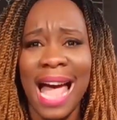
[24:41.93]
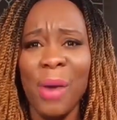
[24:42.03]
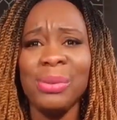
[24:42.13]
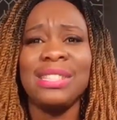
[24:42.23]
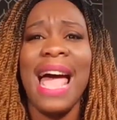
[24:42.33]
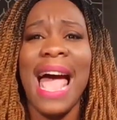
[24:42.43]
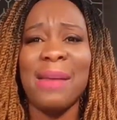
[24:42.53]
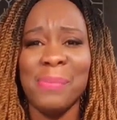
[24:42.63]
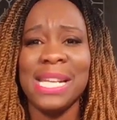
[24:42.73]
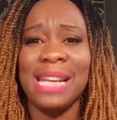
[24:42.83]
I wish I
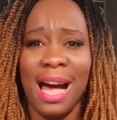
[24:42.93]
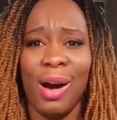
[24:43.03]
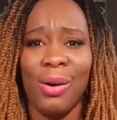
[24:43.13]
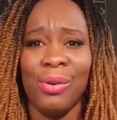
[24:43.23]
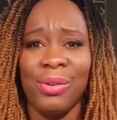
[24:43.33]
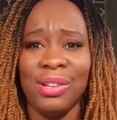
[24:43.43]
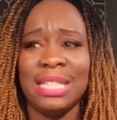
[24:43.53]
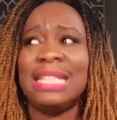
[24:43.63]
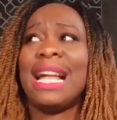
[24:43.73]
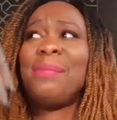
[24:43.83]
had me now
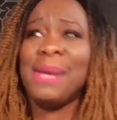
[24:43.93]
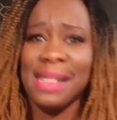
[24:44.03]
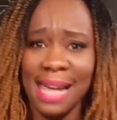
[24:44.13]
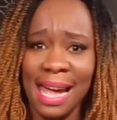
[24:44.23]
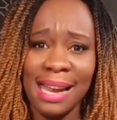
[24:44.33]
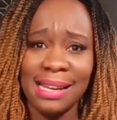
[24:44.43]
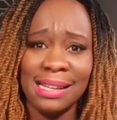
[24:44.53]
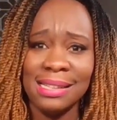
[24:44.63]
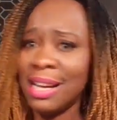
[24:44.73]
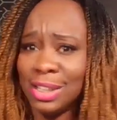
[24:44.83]
to tell me then
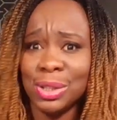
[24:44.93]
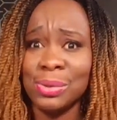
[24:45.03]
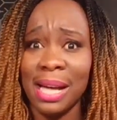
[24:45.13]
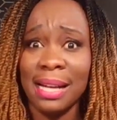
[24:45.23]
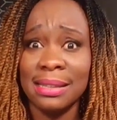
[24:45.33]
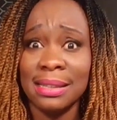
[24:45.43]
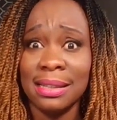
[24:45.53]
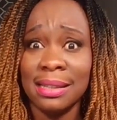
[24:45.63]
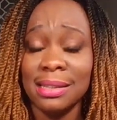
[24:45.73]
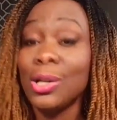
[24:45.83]
not to do that.
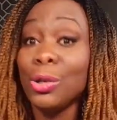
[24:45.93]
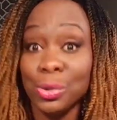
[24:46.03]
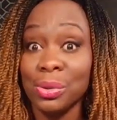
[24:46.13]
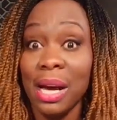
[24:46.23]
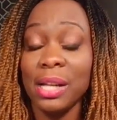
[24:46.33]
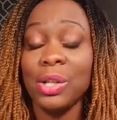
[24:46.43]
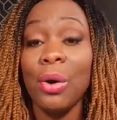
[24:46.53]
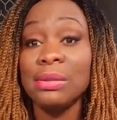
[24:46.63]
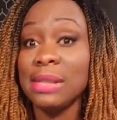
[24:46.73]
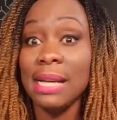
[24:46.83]
Don't do that.
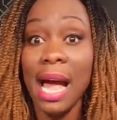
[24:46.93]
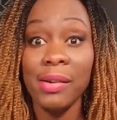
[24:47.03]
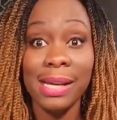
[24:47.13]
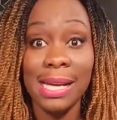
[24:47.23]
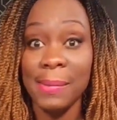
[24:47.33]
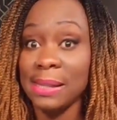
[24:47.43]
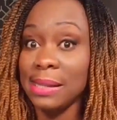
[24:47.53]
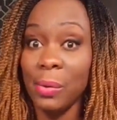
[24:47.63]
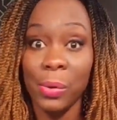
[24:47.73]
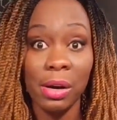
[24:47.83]
Don't send angry
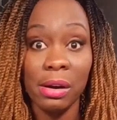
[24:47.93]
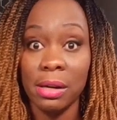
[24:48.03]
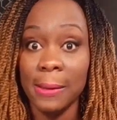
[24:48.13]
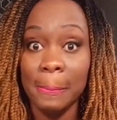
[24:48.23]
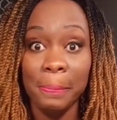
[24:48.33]
emails at work.